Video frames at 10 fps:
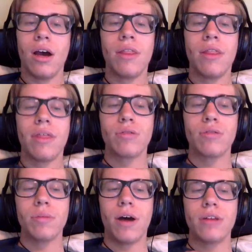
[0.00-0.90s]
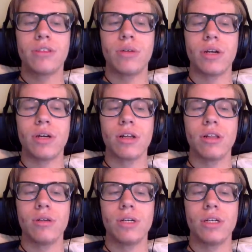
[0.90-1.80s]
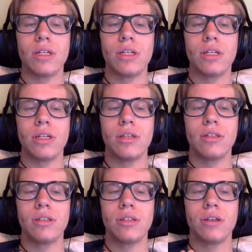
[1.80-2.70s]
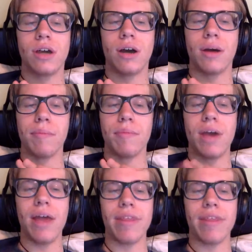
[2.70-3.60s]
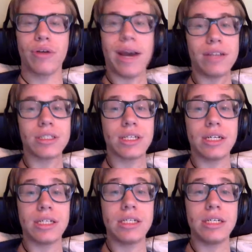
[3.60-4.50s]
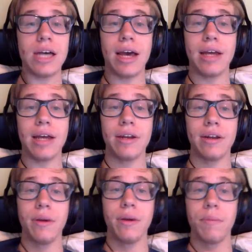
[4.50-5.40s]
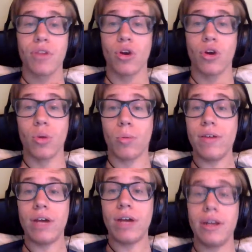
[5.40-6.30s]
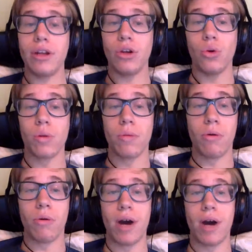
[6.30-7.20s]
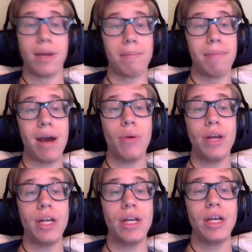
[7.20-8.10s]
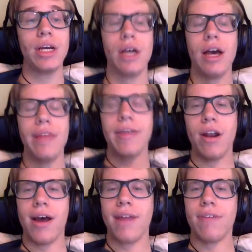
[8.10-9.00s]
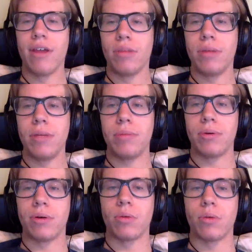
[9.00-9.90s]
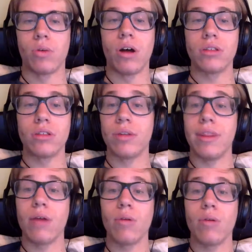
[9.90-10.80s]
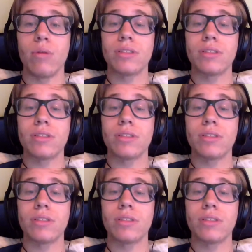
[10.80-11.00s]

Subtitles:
The group also included Heather Trashka and her boyfriend, who were Moana and Maui, and then a lot of other people were also in that group.